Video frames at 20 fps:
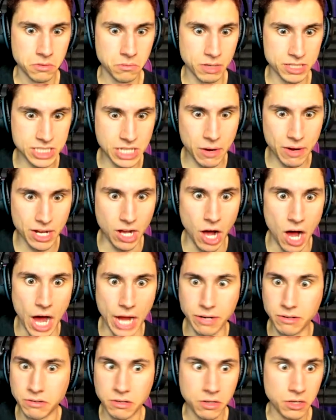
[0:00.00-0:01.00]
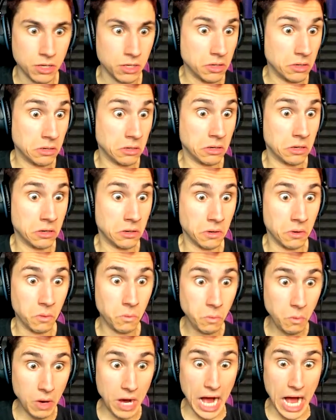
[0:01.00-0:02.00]
What's going on?
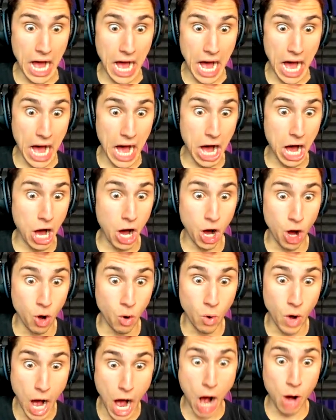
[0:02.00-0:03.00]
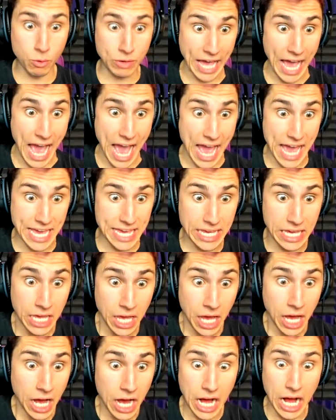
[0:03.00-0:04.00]
Whoa! Okay!
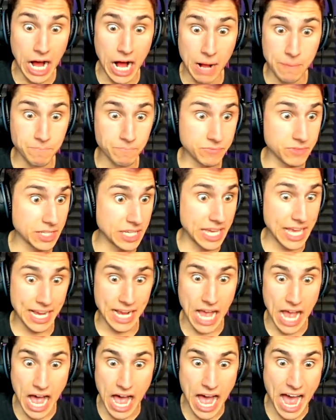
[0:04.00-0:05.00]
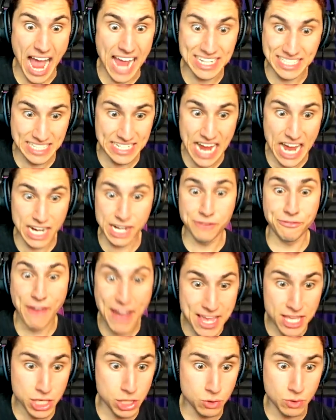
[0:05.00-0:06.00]
Um, eh, uh, I did not
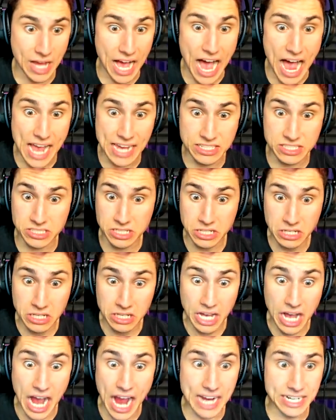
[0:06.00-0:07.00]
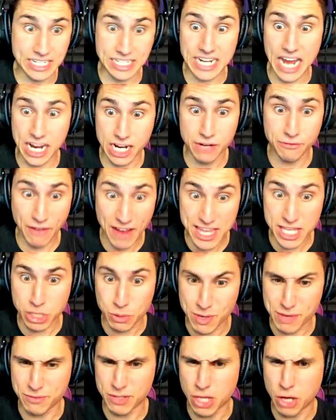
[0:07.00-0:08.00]
invite you guys. I did not invite
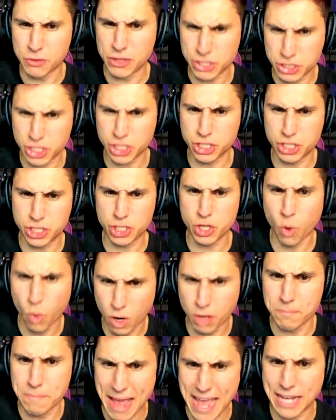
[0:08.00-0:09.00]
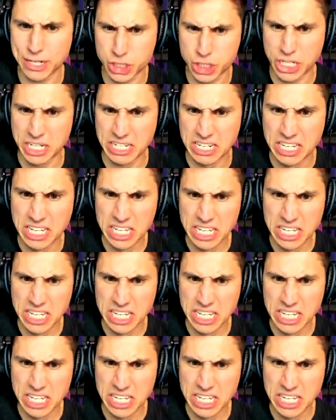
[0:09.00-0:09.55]
you even though this is your mansion.